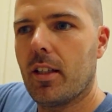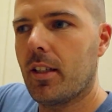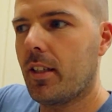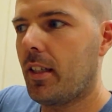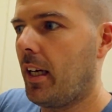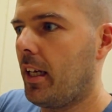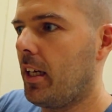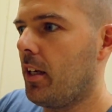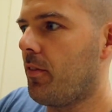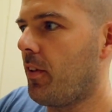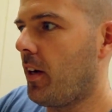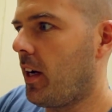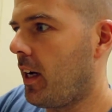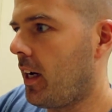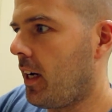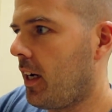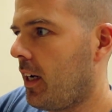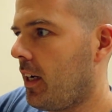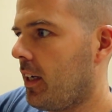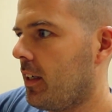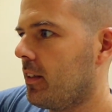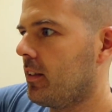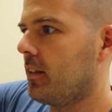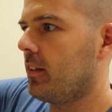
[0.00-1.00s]
kind of
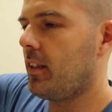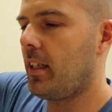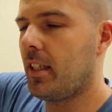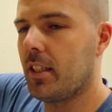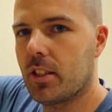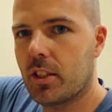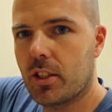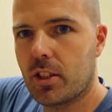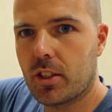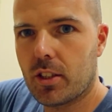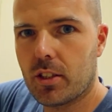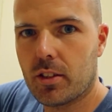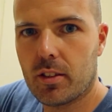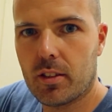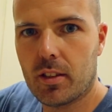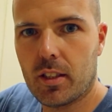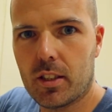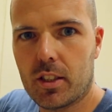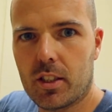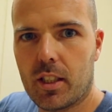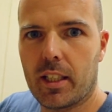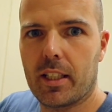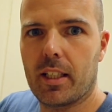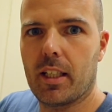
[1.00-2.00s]
a, it's
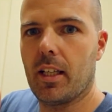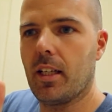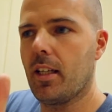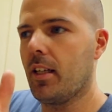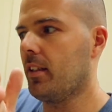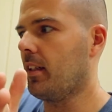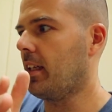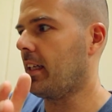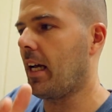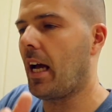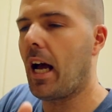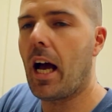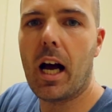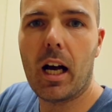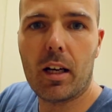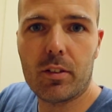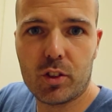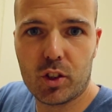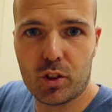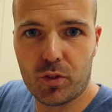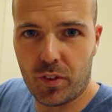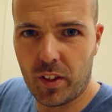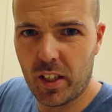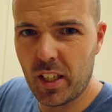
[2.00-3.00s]
like a half
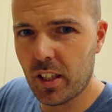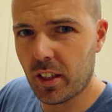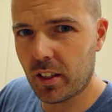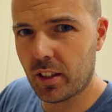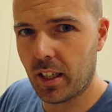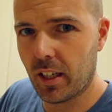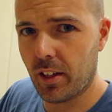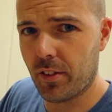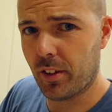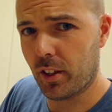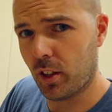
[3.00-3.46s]
sphere kind of